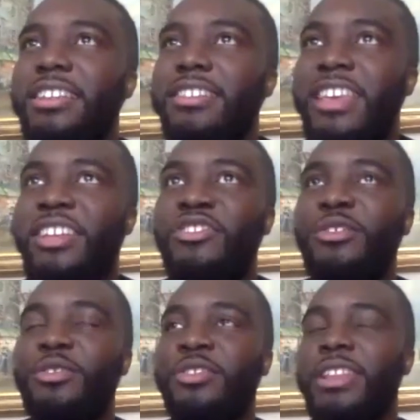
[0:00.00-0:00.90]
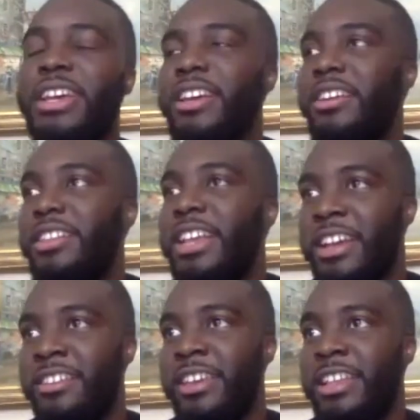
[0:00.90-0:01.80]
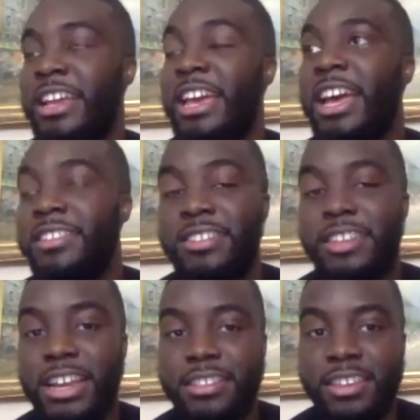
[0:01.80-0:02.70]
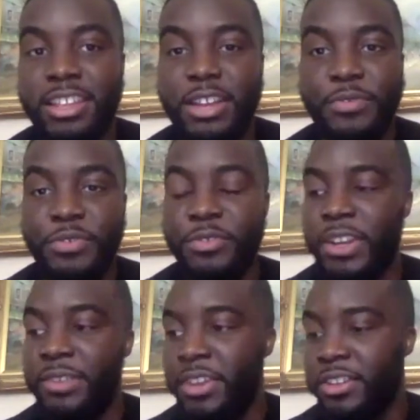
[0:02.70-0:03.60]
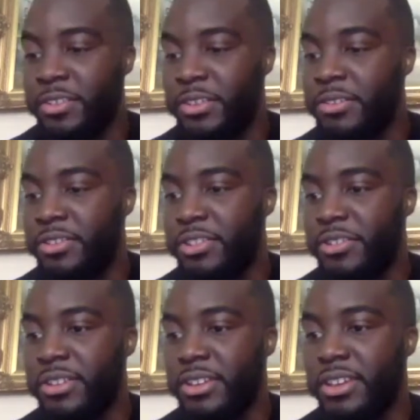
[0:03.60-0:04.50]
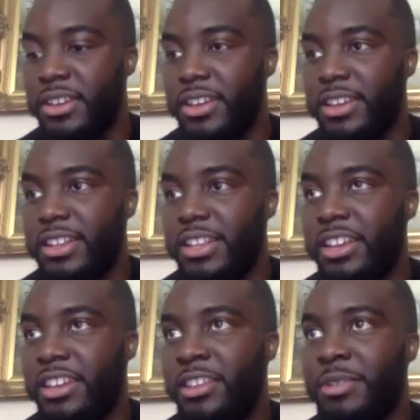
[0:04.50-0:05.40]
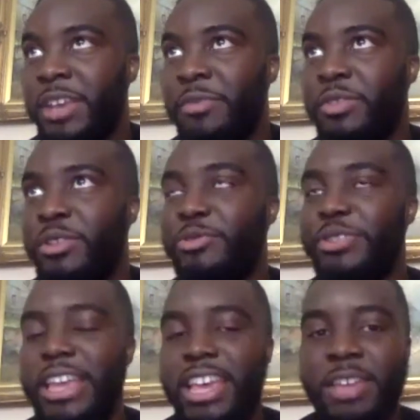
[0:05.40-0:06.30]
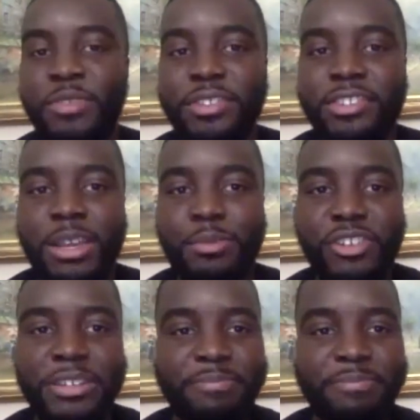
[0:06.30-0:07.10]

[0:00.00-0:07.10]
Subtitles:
intentional. So like I say, like I had this idea like 4 or 5 years ago. So like when everyone was like heavy on Snapchat,